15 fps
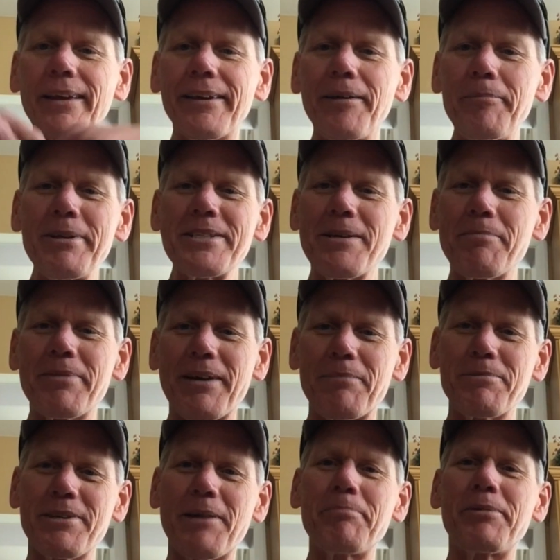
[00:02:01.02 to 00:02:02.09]
Give me some
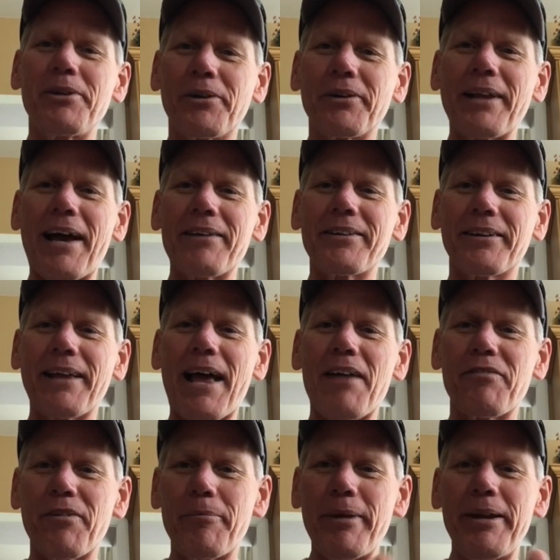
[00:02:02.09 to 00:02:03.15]
thumbs up. You're allowed to
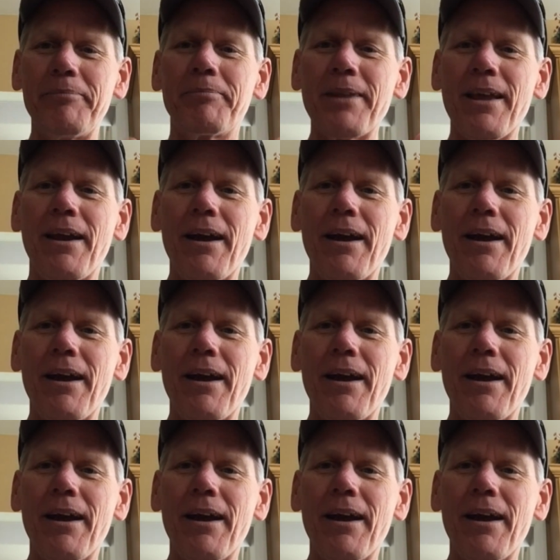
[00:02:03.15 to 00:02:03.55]
laugh at me.